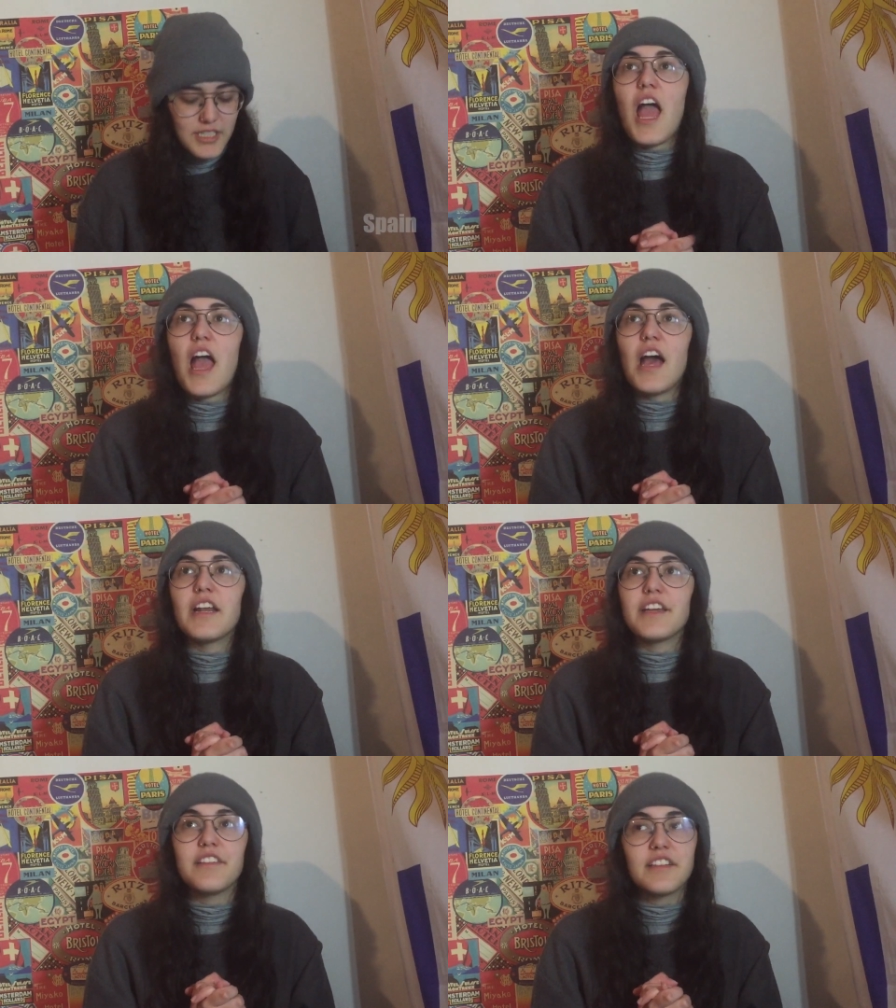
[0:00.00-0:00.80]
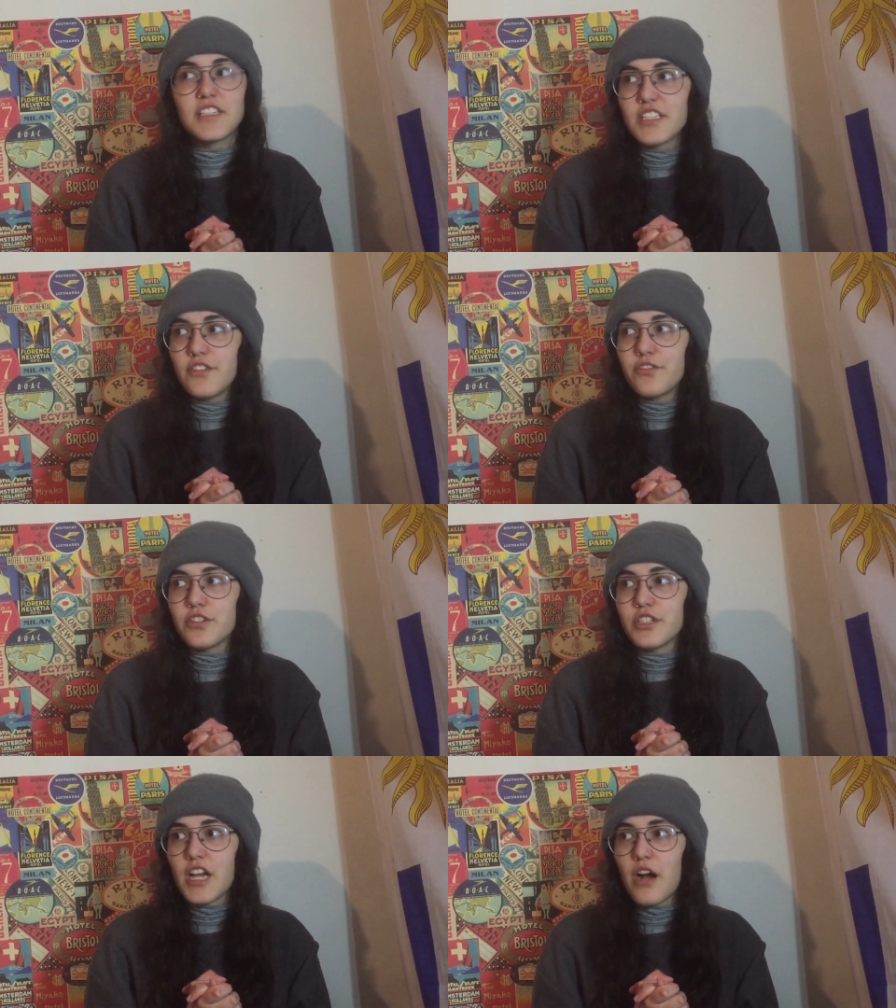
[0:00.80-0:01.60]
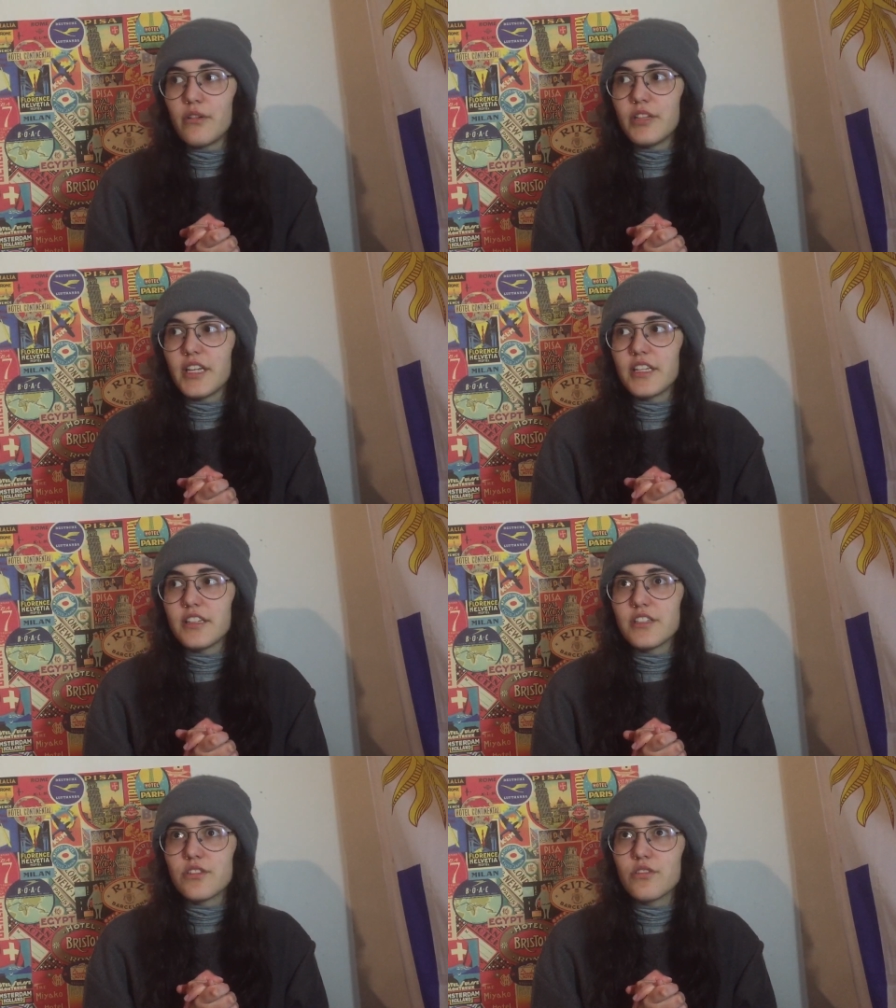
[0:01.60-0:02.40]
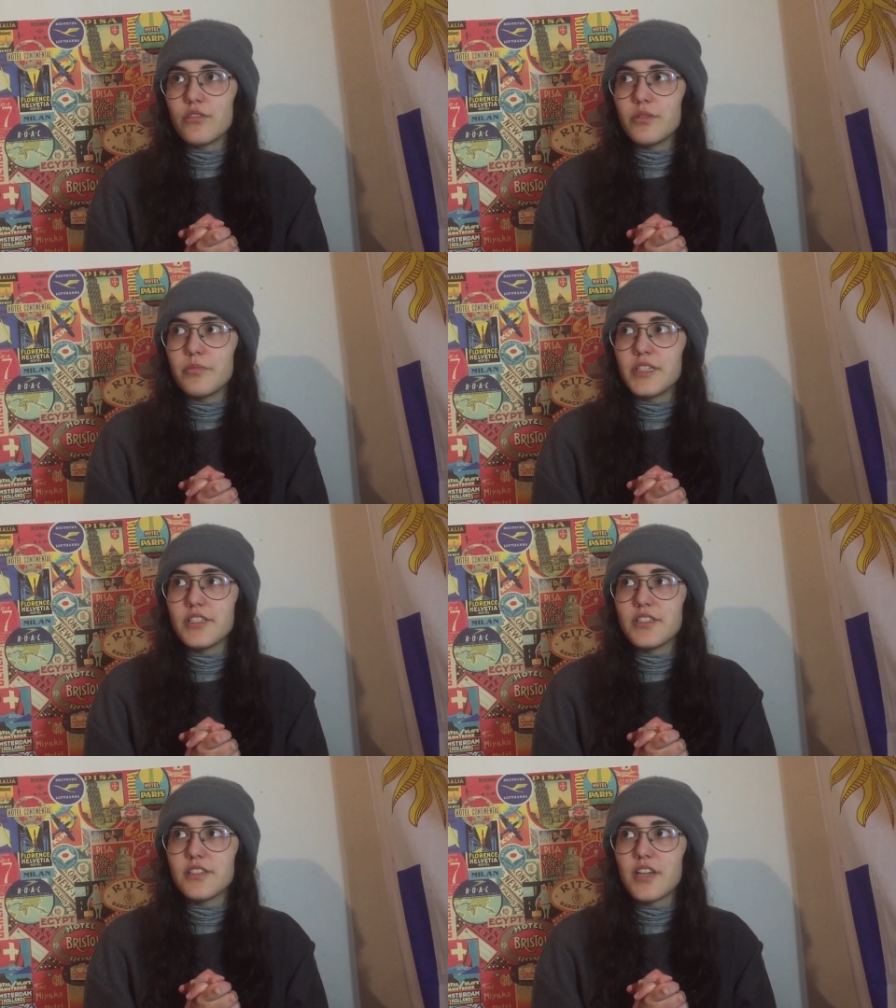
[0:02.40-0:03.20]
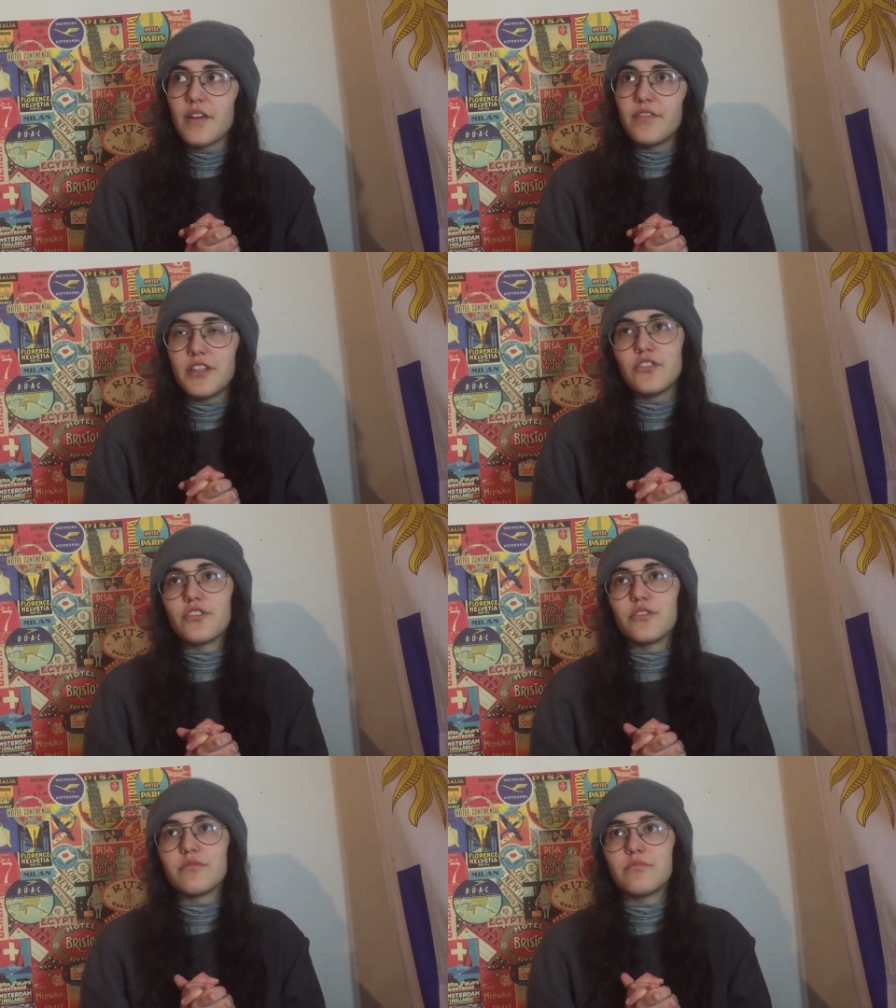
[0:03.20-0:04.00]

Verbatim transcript: And I think that's it for now. Like that's all the places I've been to.